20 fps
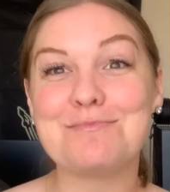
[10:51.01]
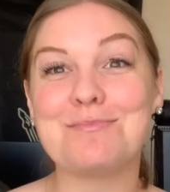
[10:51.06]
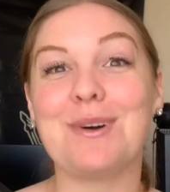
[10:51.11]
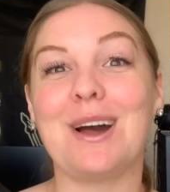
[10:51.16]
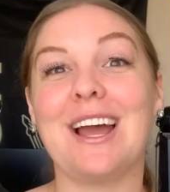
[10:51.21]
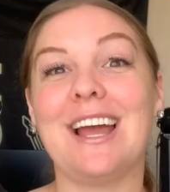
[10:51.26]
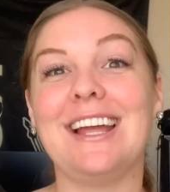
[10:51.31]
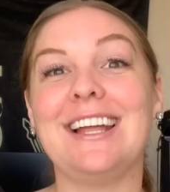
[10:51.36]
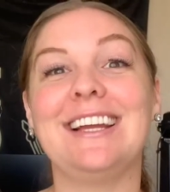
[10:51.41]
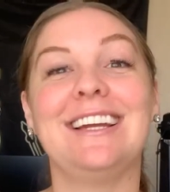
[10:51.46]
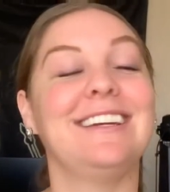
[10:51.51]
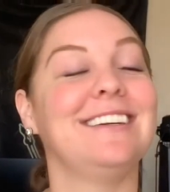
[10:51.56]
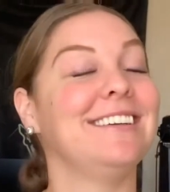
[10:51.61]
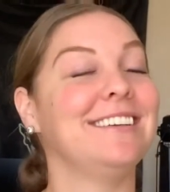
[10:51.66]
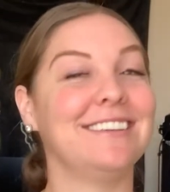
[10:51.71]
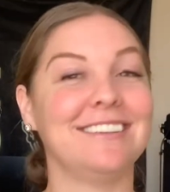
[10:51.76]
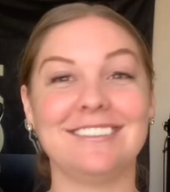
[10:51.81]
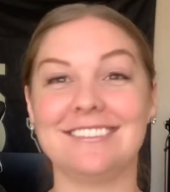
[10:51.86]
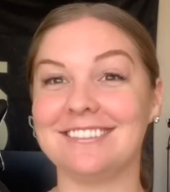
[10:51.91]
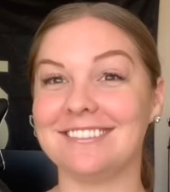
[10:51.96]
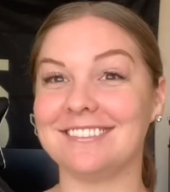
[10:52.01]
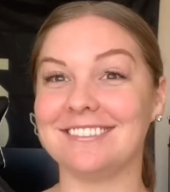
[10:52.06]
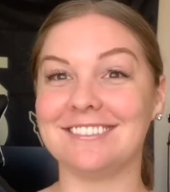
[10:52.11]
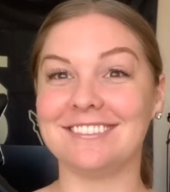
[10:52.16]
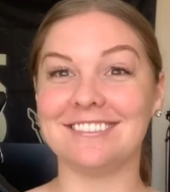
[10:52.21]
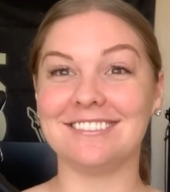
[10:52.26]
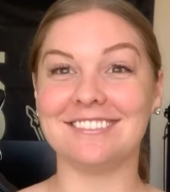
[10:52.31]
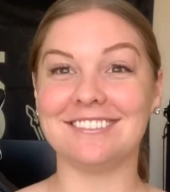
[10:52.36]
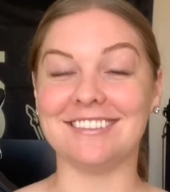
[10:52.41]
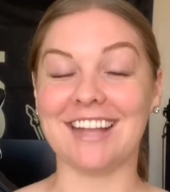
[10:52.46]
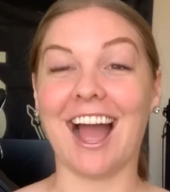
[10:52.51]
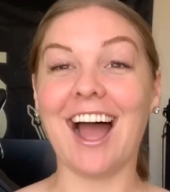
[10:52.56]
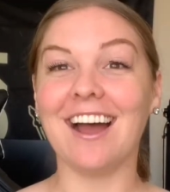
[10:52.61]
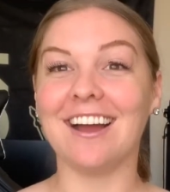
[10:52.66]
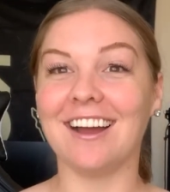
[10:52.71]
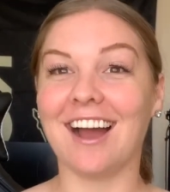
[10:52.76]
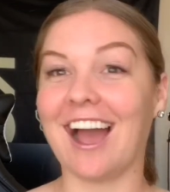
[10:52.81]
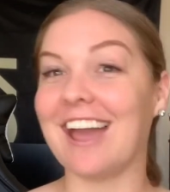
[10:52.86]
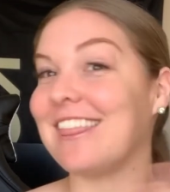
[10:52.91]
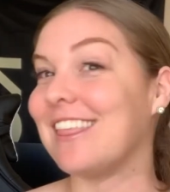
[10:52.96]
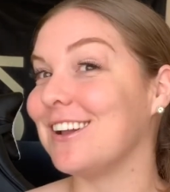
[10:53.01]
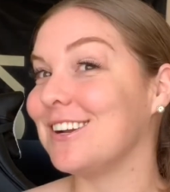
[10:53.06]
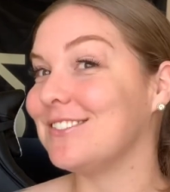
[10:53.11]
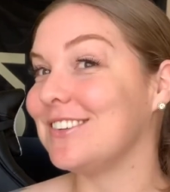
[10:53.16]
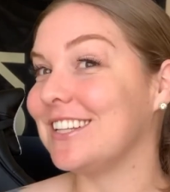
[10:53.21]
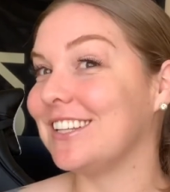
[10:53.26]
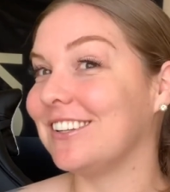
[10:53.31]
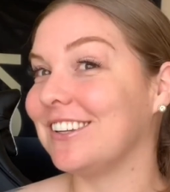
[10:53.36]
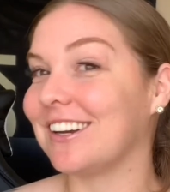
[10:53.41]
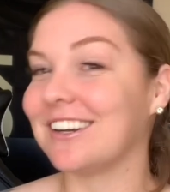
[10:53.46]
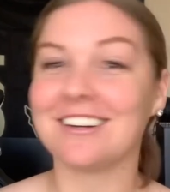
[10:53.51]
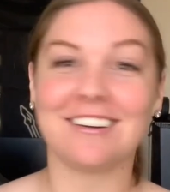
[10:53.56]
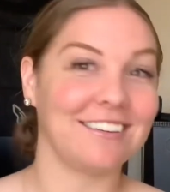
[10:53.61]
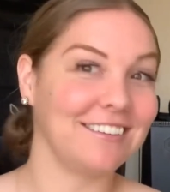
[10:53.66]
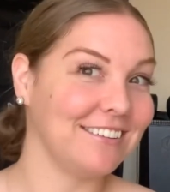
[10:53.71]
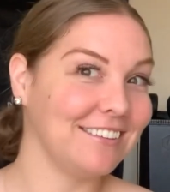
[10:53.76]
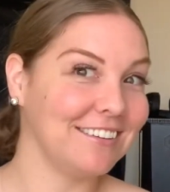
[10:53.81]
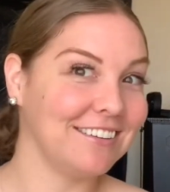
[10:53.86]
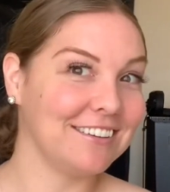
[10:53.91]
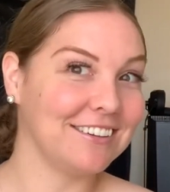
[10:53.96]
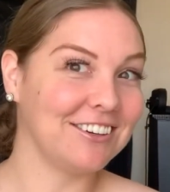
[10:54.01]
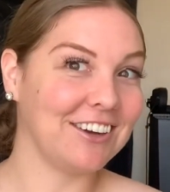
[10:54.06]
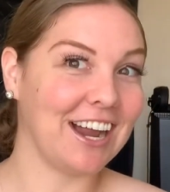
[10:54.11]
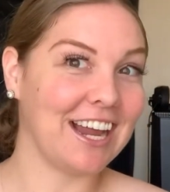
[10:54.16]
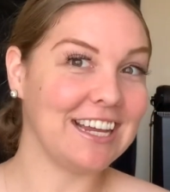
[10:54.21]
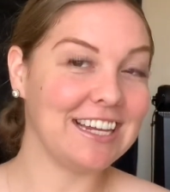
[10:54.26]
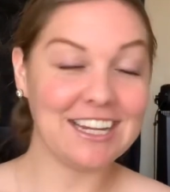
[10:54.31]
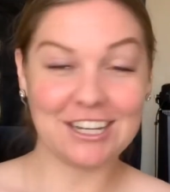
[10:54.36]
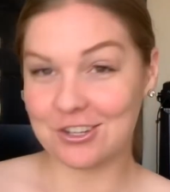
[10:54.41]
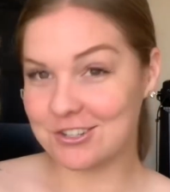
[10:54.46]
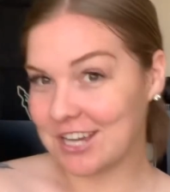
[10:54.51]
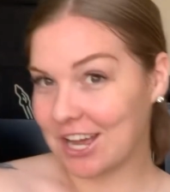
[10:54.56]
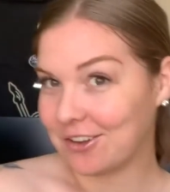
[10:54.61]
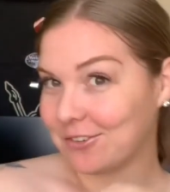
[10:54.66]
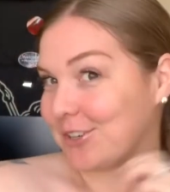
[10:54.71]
But yeah, I think we look great. Can you tell?